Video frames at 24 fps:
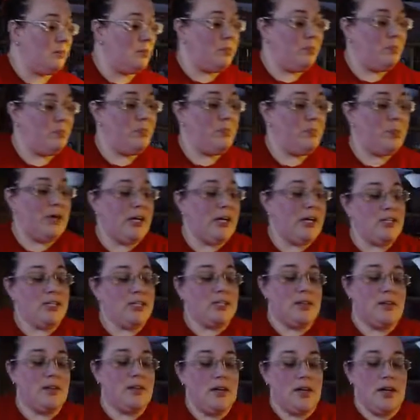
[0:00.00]
But
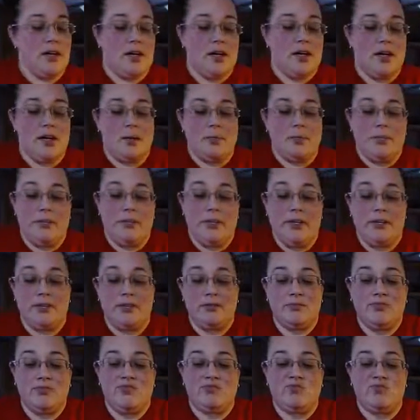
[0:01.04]
I
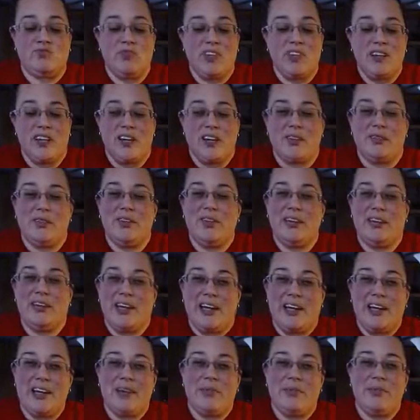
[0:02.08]
really
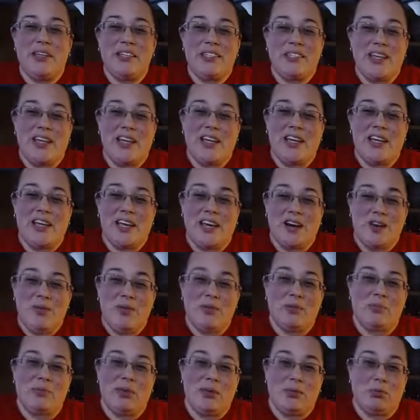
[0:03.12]
kind of miss hanging out
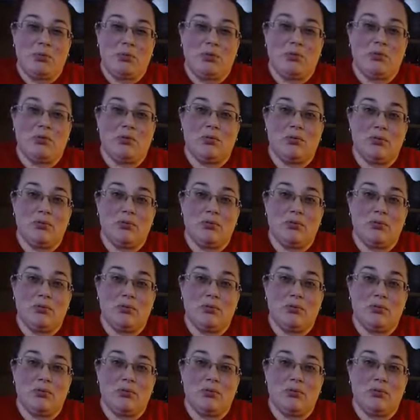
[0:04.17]
with people.